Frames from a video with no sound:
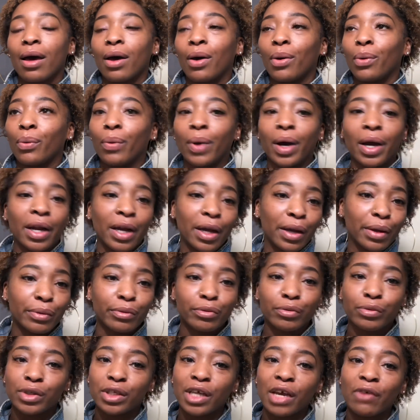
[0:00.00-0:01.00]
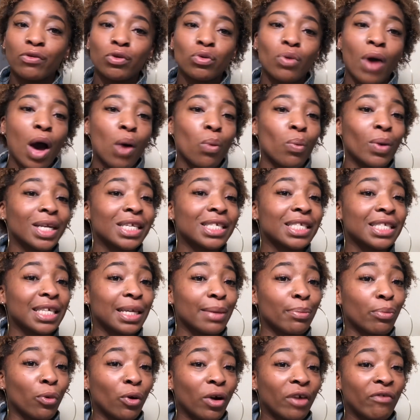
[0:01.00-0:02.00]
What else? If you all want to see
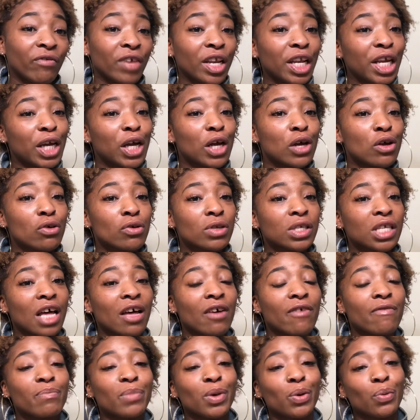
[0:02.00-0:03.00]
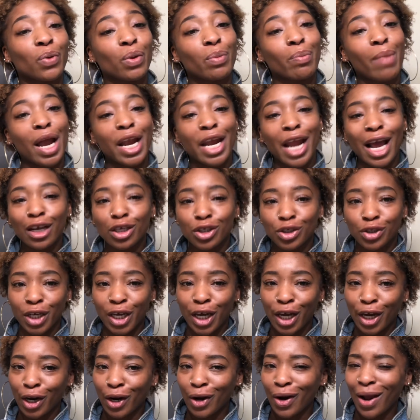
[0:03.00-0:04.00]
more videos of me with my natural
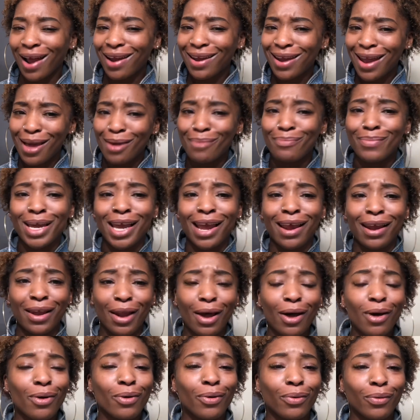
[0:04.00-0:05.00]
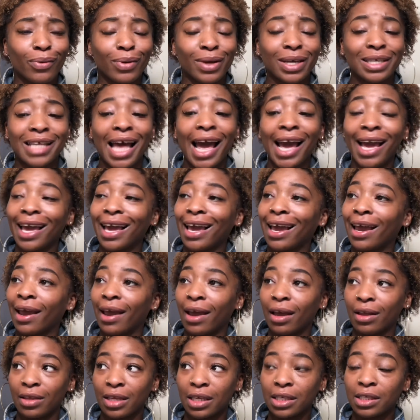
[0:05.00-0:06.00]
hair, let me know, because I
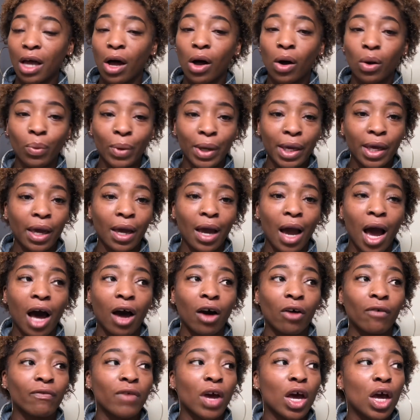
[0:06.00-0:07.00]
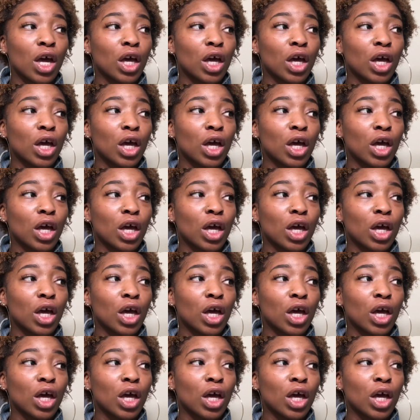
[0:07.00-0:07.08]
had this whole weekend off,